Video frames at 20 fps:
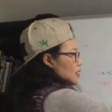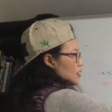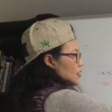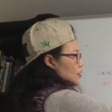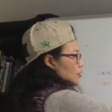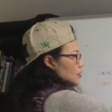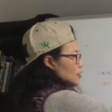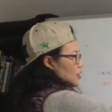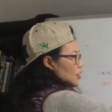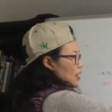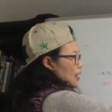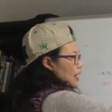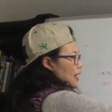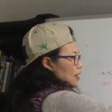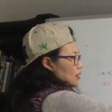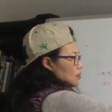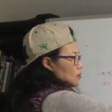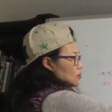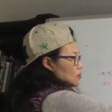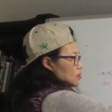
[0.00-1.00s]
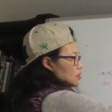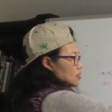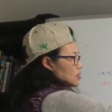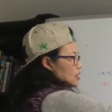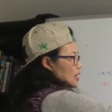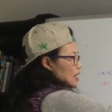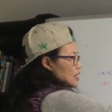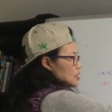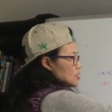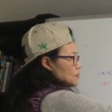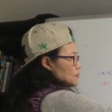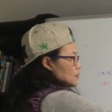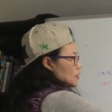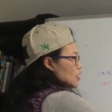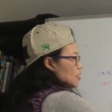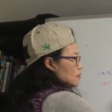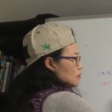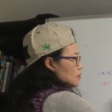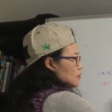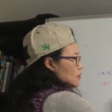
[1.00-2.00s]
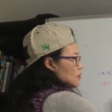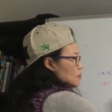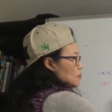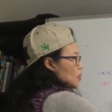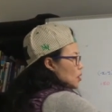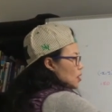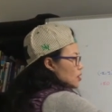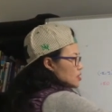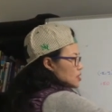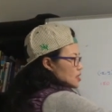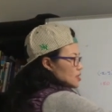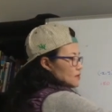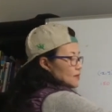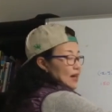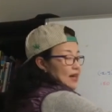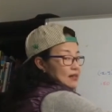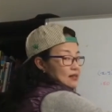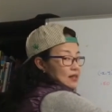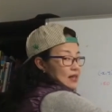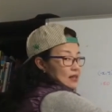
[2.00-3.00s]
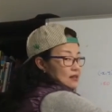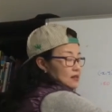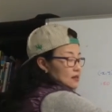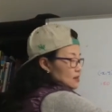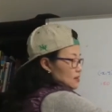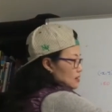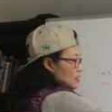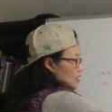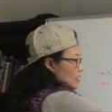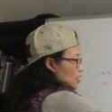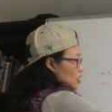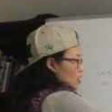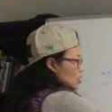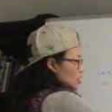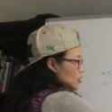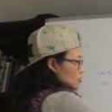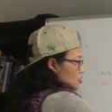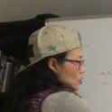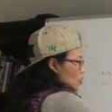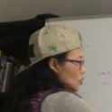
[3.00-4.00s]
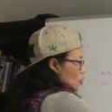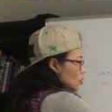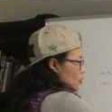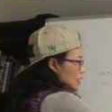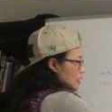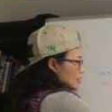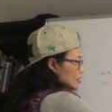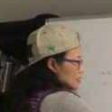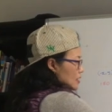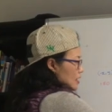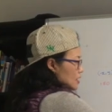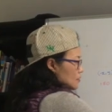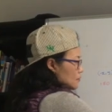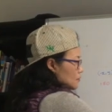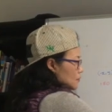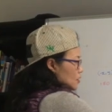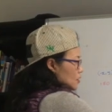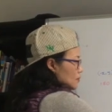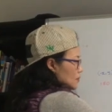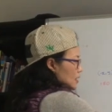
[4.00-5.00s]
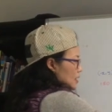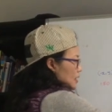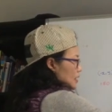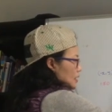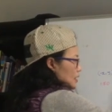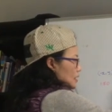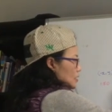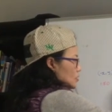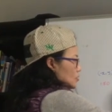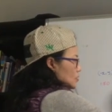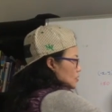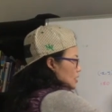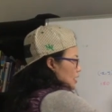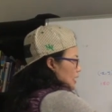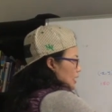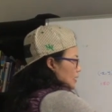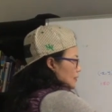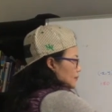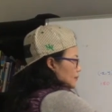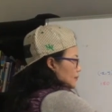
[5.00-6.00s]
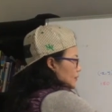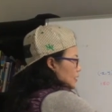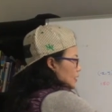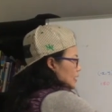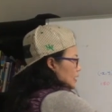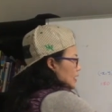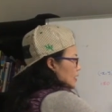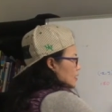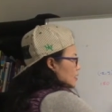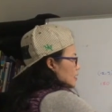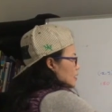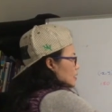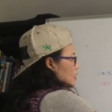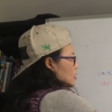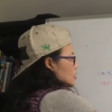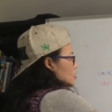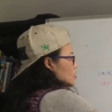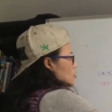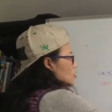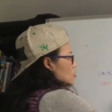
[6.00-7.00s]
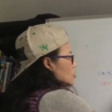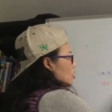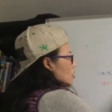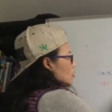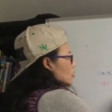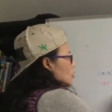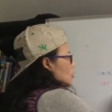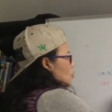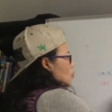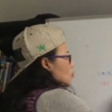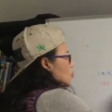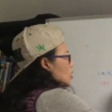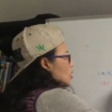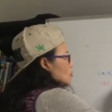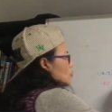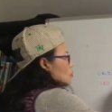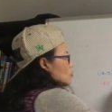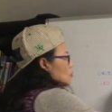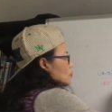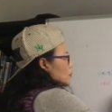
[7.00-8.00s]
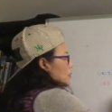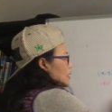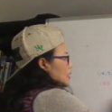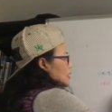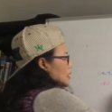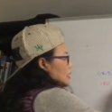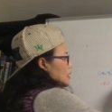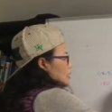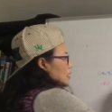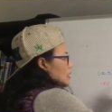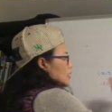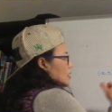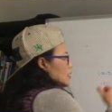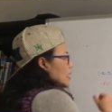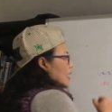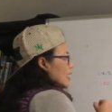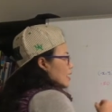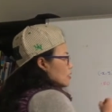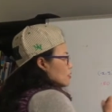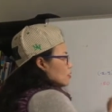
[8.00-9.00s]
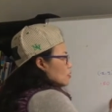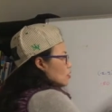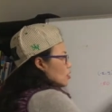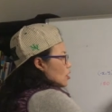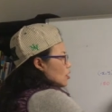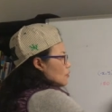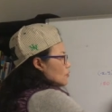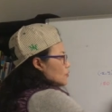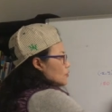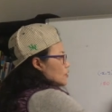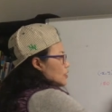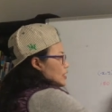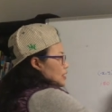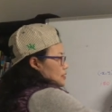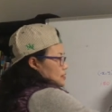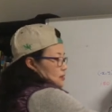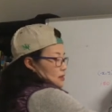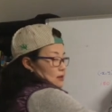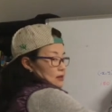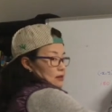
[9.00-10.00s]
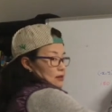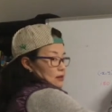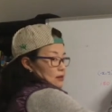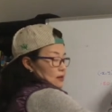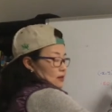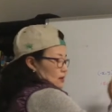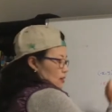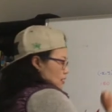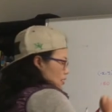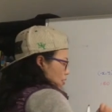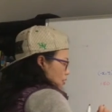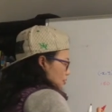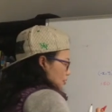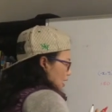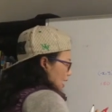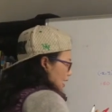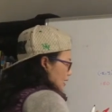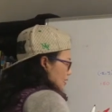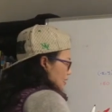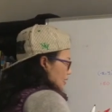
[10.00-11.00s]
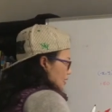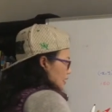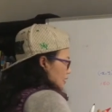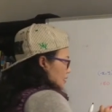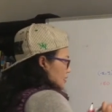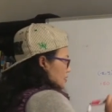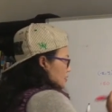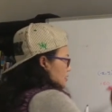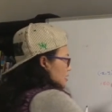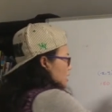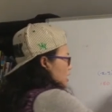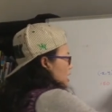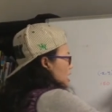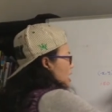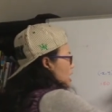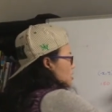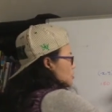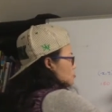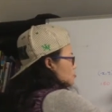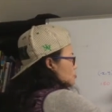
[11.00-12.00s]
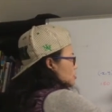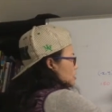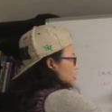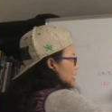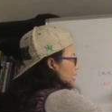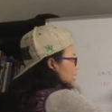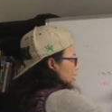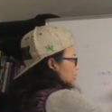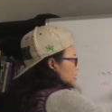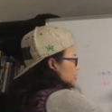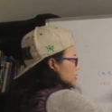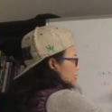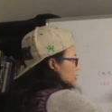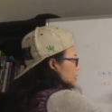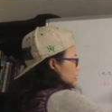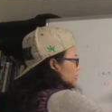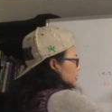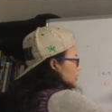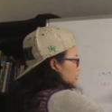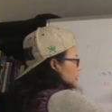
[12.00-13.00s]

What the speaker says: the angle starts from positive x-axis. It always starts from here to there, okay? So, what will be the angle of this? That is 180